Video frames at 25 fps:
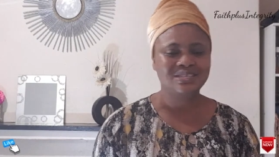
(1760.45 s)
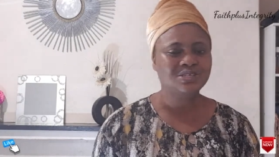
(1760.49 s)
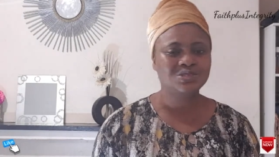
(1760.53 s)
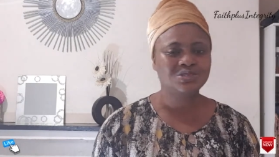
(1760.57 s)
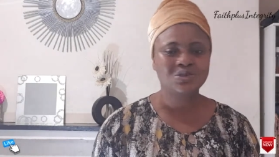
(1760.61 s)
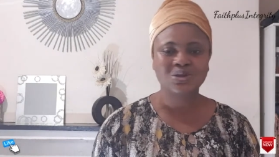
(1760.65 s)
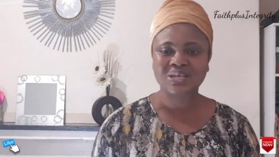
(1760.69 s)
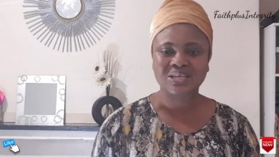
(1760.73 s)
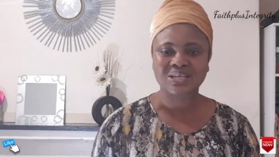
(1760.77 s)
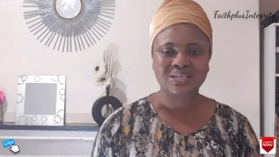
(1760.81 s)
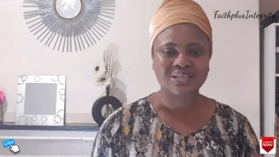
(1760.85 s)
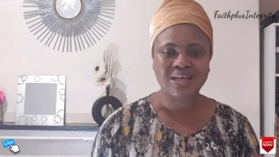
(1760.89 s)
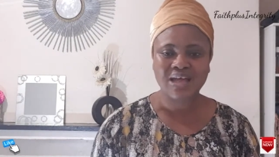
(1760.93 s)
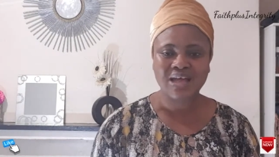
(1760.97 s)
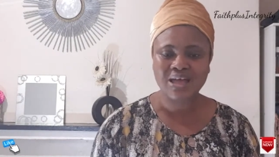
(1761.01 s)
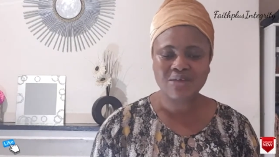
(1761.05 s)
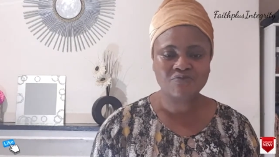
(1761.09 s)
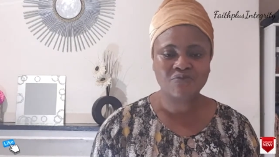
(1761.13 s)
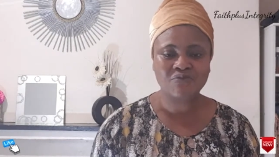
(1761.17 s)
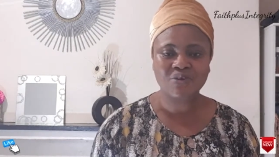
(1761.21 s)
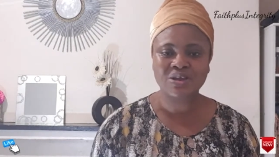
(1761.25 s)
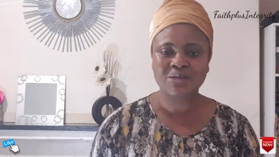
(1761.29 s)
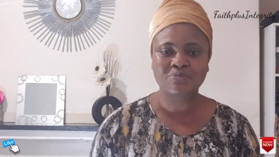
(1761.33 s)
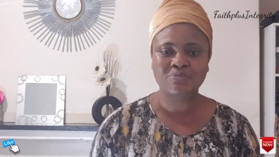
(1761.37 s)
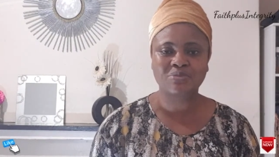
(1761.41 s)
This is not a
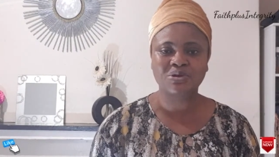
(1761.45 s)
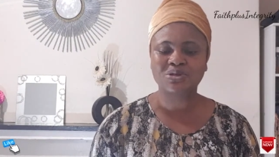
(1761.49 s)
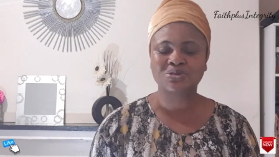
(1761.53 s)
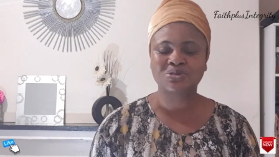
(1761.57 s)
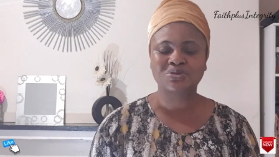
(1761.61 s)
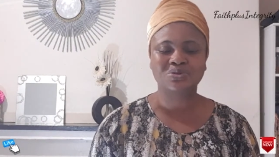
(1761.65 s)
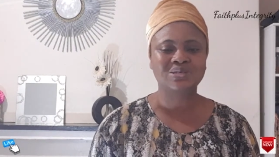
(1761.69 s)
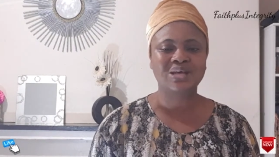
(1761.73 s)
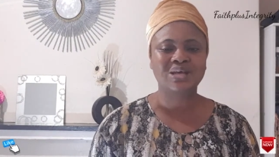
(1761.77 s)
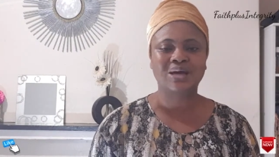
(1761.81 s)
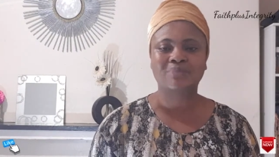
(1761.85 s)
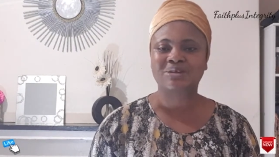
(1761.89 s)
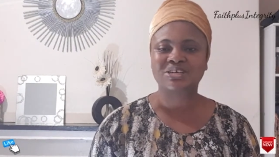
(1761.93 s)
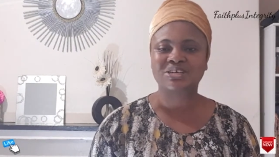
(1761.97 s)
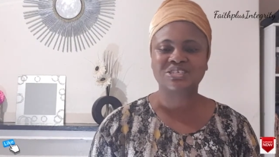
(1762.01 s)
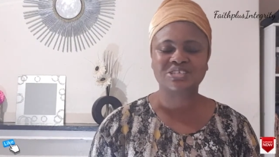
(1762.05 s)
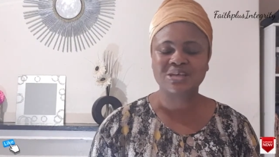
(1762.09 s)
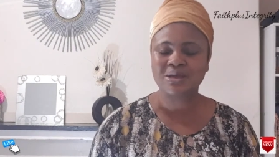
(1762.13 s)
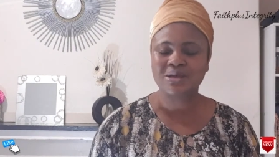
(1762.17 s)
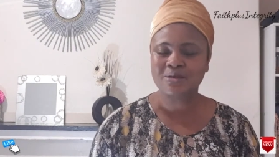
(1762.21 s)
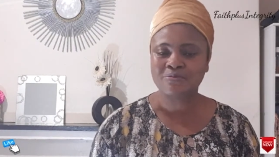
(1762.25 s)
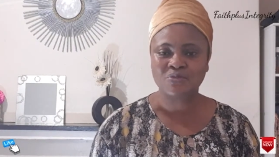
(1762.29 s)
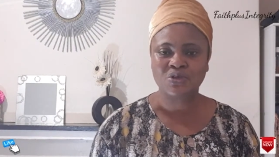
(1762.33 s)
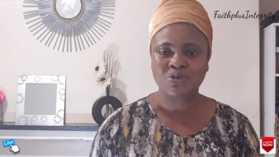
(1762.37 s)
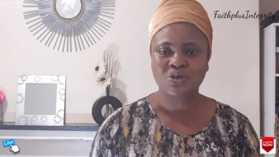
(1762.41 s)
time for anybody to say I'm
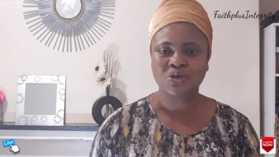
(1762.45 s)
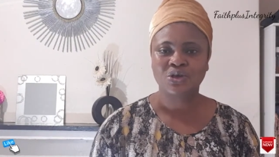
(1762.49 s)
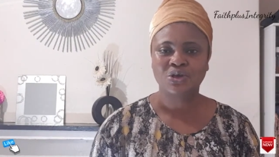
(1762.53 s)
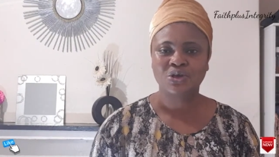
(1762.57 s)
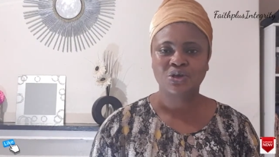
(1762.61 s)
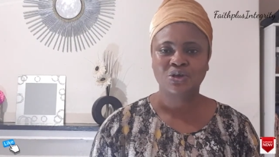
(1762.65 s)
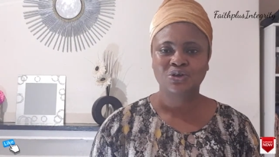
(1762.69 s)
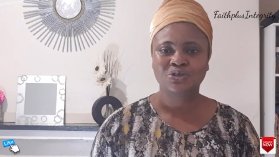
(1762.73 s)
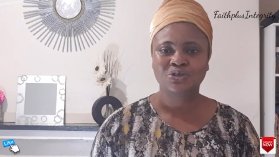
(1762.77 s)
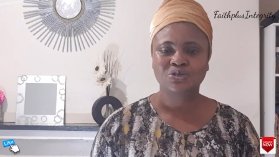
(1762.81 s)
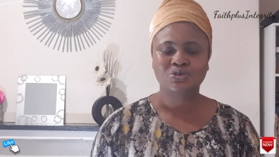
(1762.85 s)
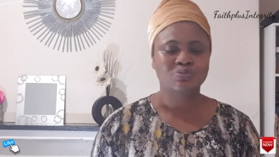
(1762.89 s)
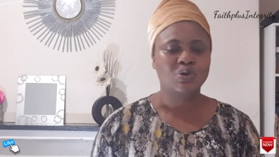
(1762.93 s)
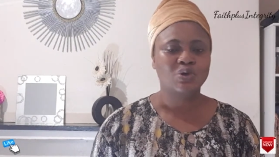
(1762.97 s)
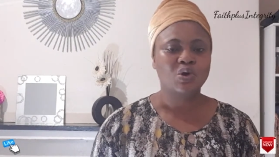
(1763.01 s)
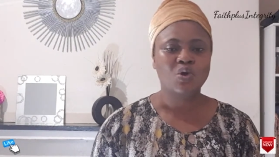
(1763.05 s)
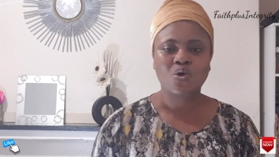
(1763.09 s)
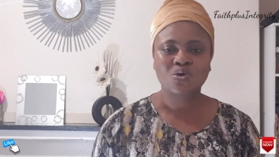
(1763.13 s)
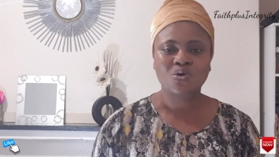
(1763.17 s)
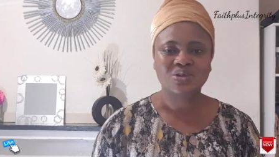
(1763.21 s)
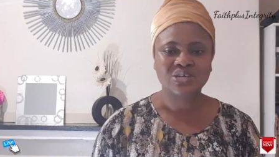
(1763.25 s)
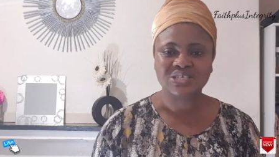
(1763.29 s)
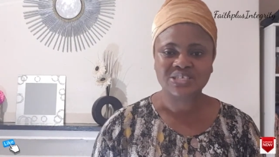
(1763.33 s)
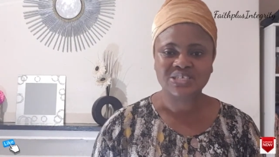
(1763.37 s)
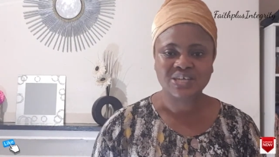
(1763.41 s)
ashamed to be
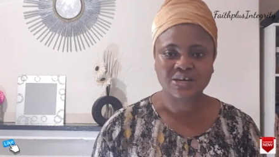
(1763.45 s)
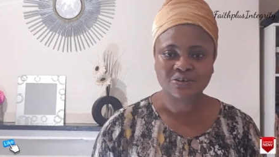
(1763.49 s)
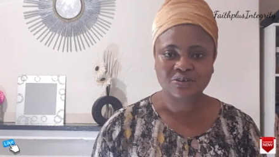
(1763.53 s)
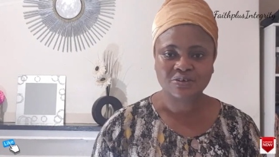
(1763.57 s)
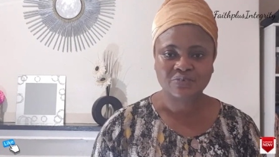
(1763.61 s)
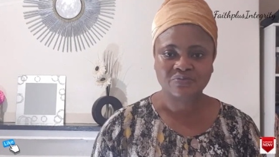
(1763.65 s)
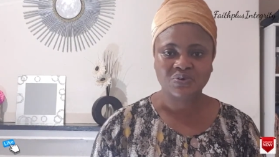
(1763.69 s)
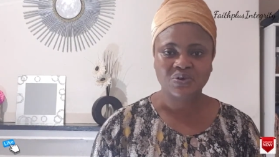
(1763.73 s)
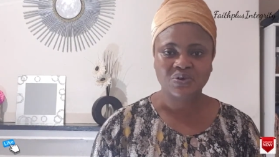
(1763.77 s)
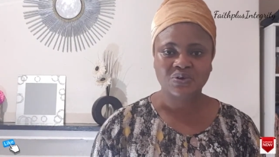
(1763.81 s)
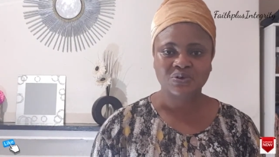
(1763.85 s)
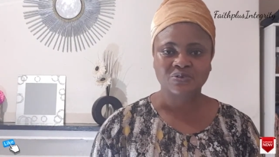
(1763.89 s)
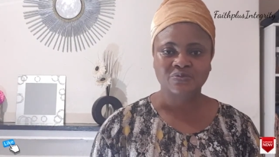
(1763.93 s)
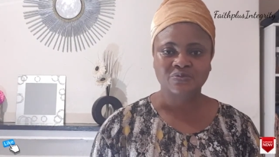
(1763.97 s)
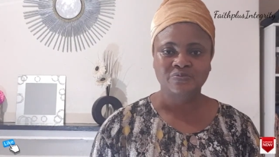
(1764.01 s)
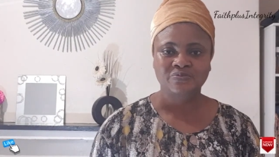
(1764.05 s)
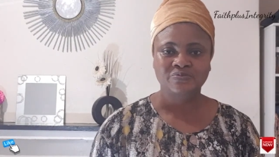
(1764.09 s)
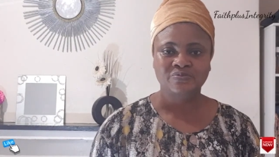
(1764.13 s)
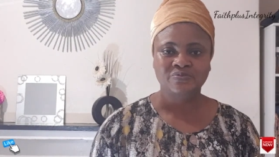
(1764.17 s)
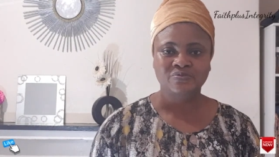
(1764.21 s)
called a child of God.